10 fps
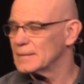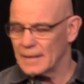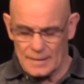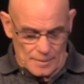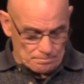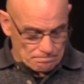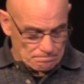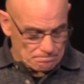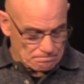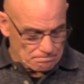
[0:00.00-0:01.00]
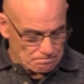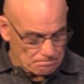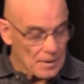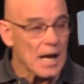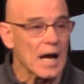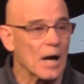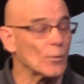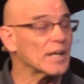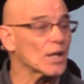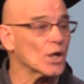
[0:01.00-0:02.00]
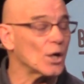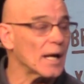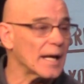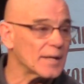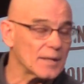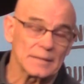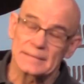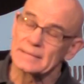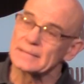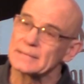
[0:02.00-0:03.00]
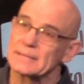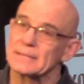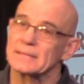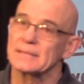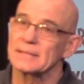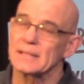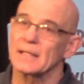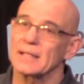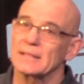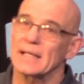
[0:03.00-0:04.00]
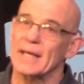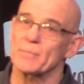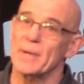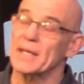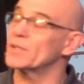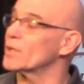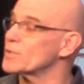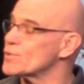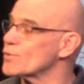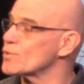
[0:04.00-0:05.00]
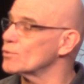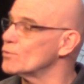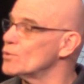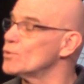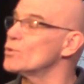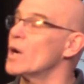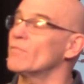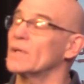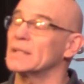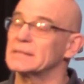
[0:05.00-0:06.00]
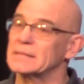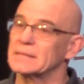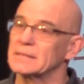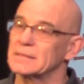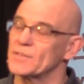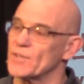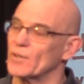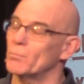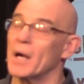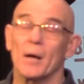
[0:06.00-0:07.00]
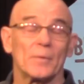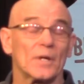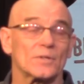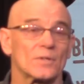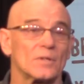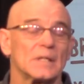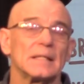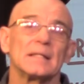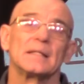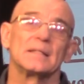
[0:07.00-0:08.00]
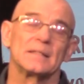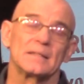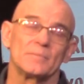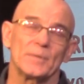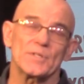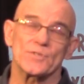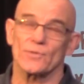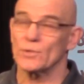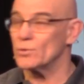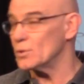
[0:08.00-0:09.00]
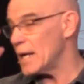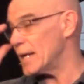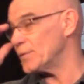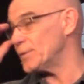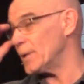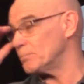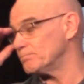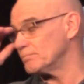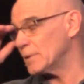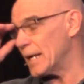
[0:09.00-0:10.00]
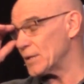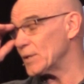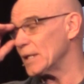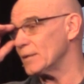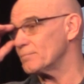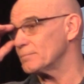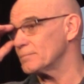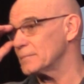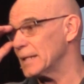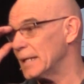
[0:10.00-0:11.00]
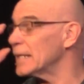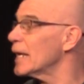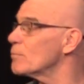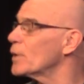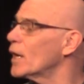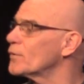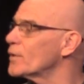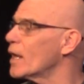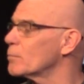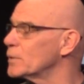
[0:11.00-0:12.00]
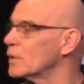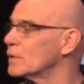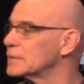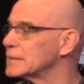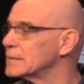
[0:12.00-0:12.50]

Um, a week ago, I had a I had a man in our church who knew of a single mom in our ministry who had, uh, had a need. And he gave me a $100 bill.